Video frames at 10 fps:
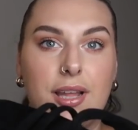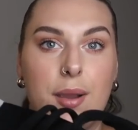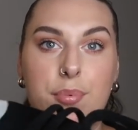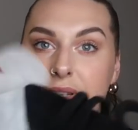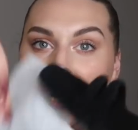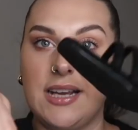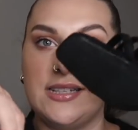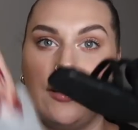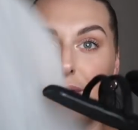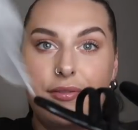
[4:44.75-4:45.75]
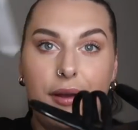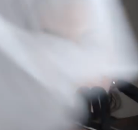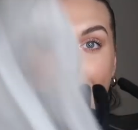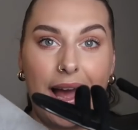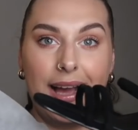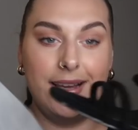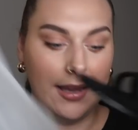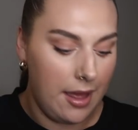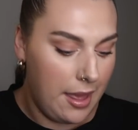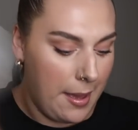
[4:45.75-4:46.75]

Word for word: like a protective bag.